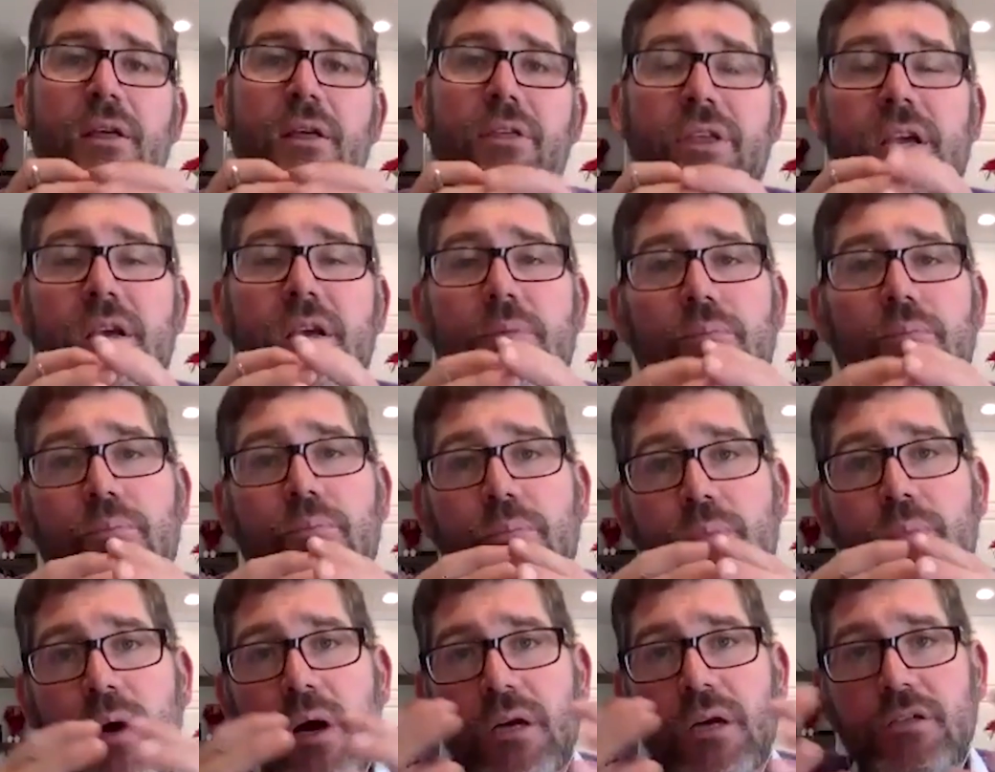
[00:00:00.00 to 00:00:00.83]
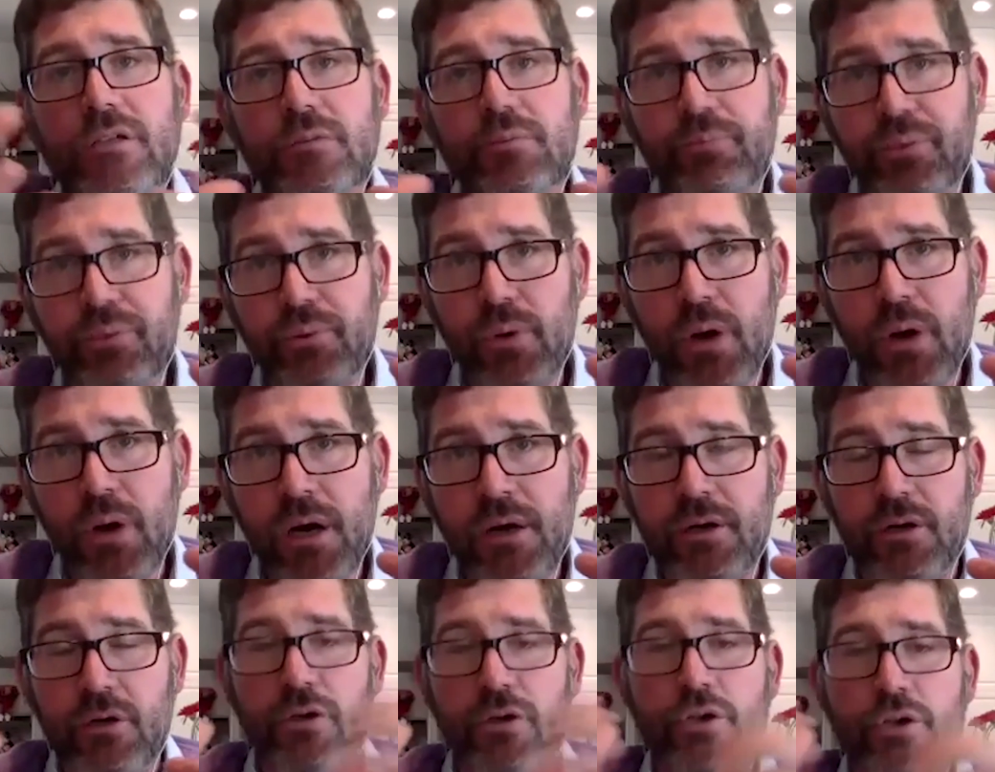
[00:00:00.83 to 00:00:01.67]
think much
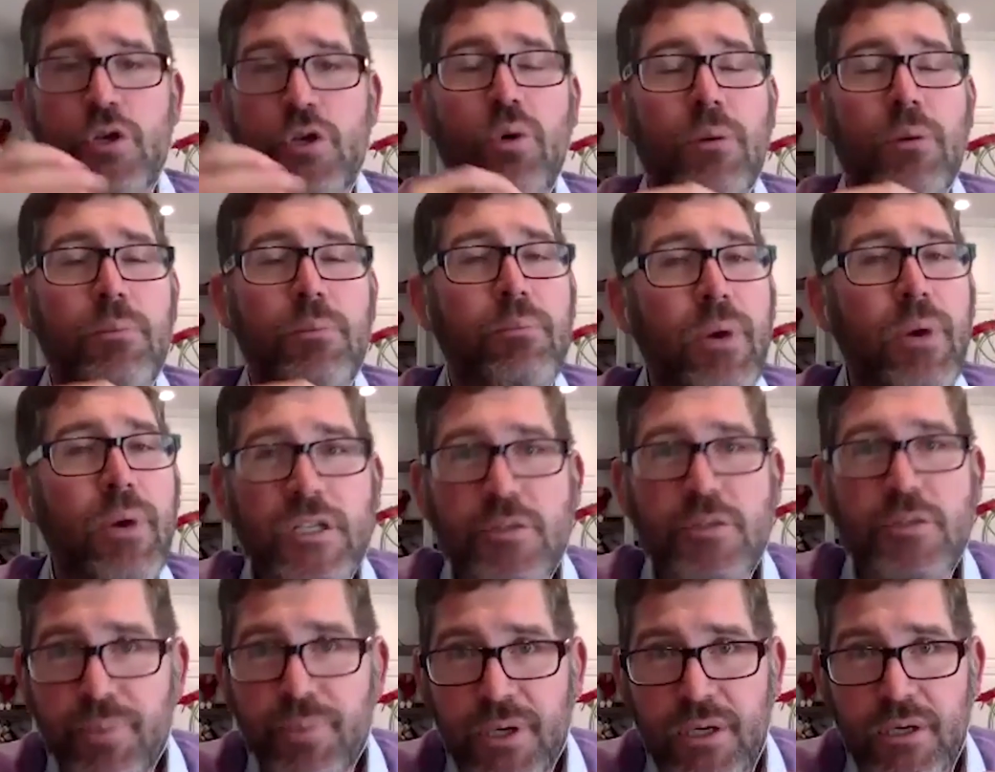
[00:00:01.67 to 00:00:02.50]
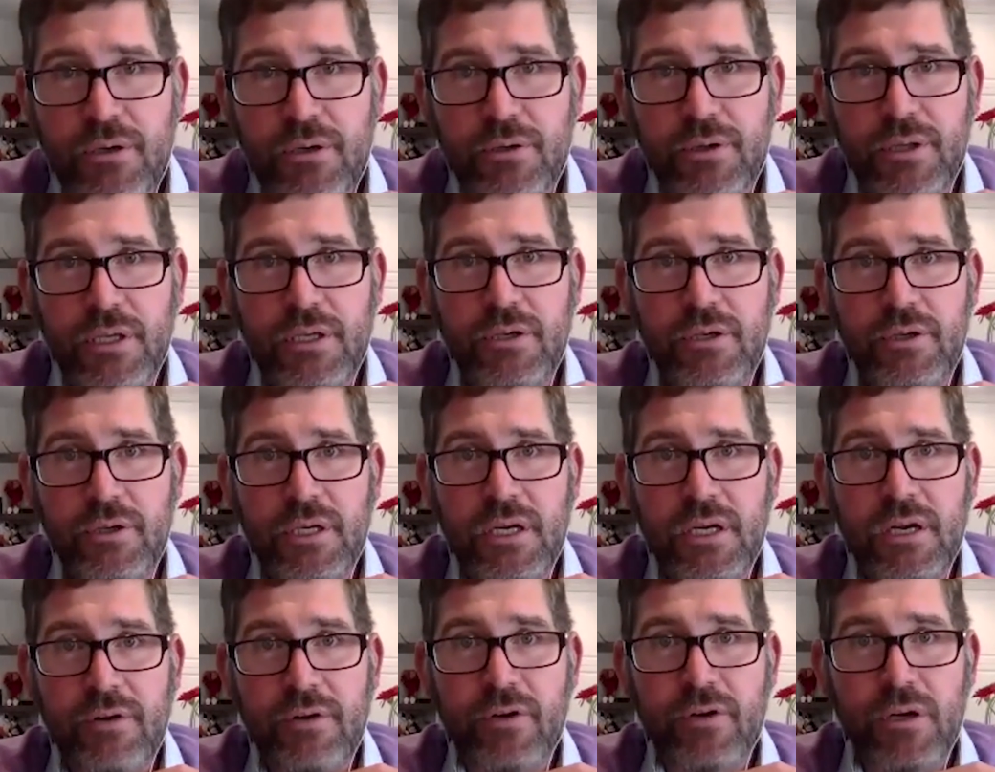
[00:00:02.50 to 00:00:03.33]
broader you are much bigger than you
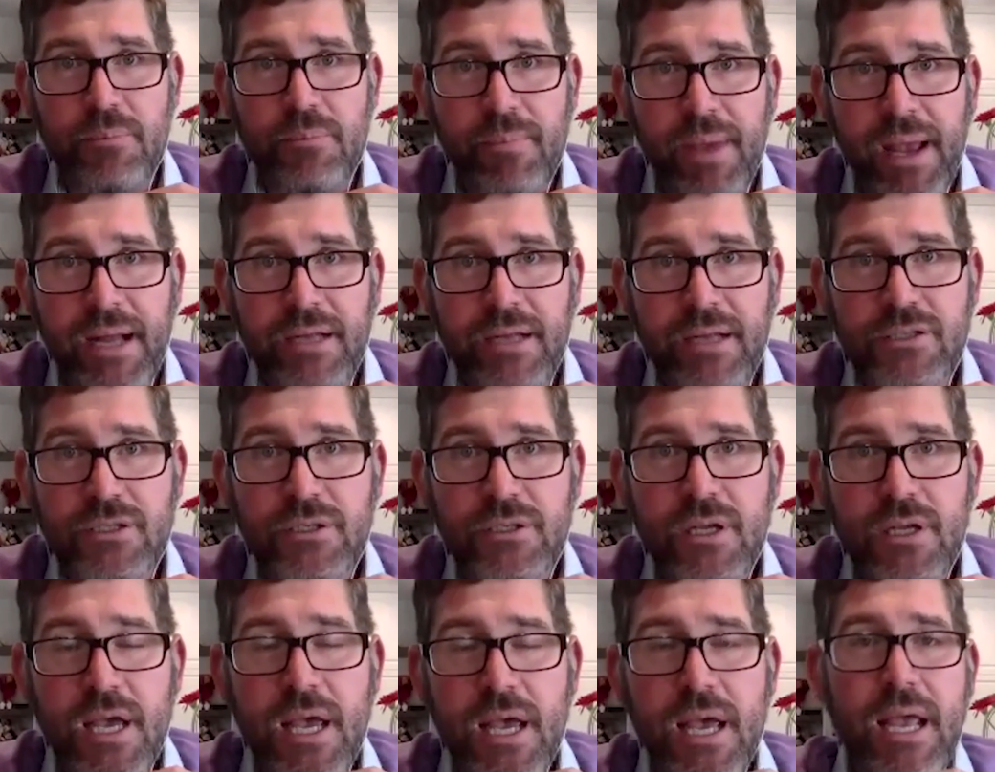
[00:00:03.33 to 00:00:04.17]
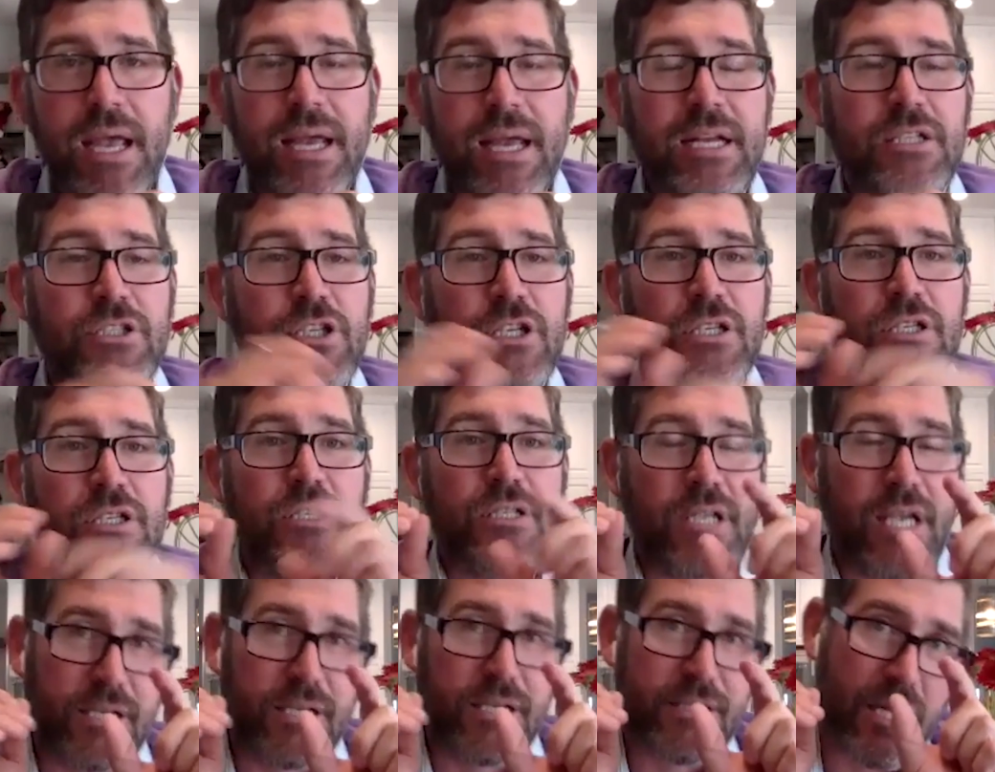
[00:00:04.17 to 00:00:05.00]
can ever imagine and it just
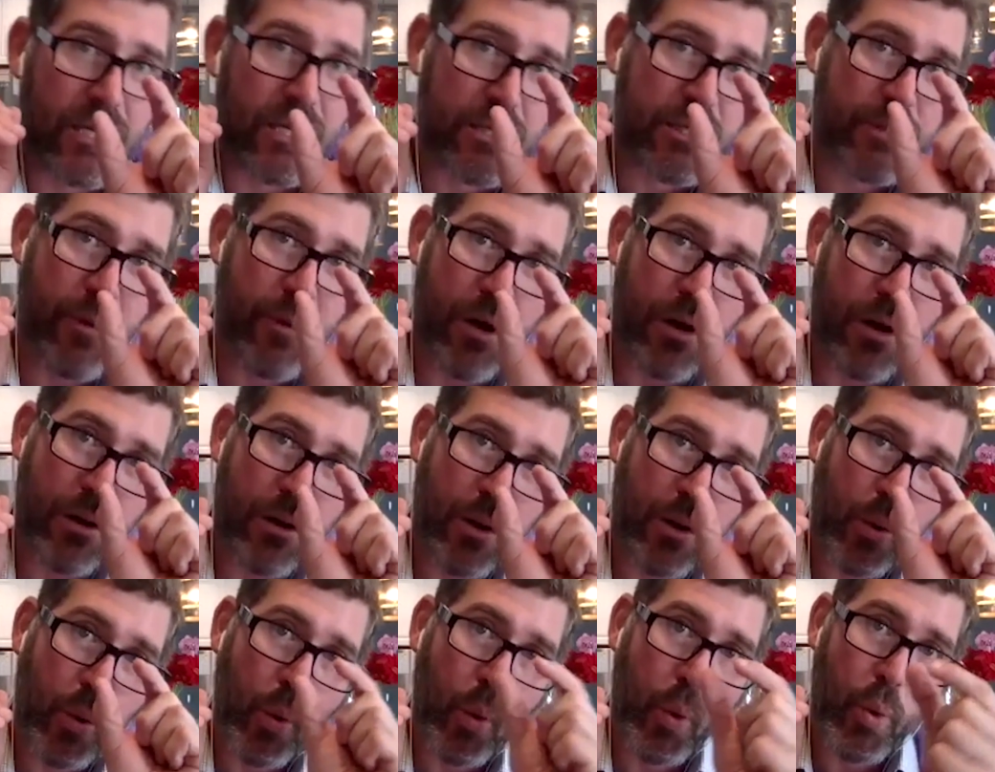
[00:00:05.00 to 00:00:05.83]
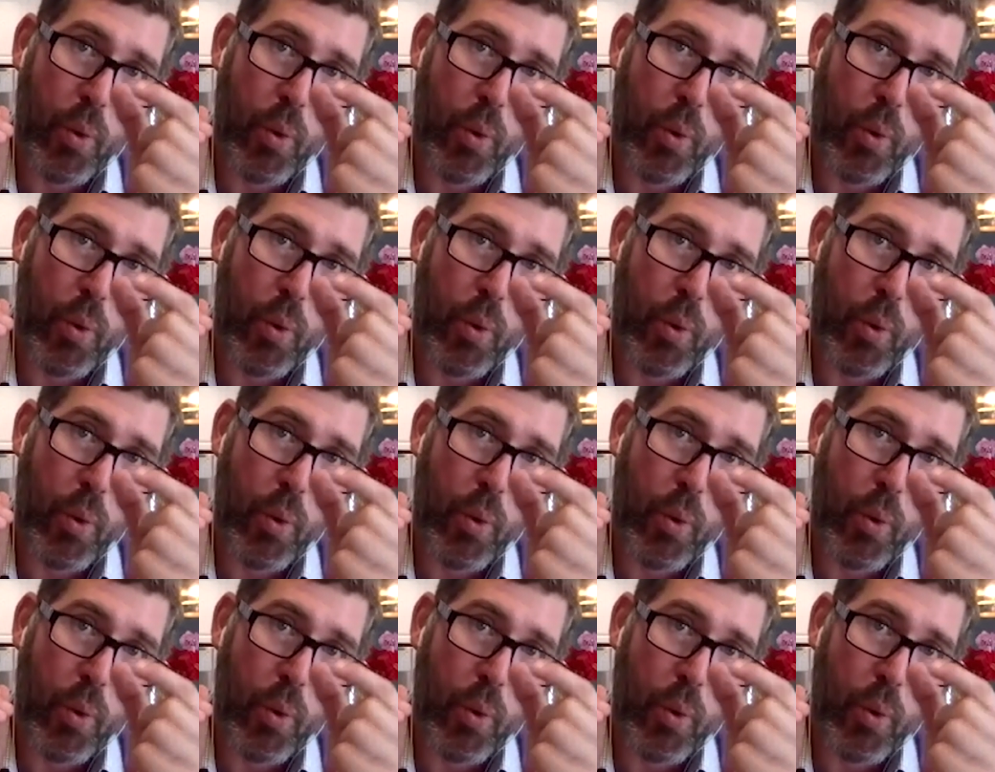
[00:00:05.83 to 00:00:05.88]
takes that small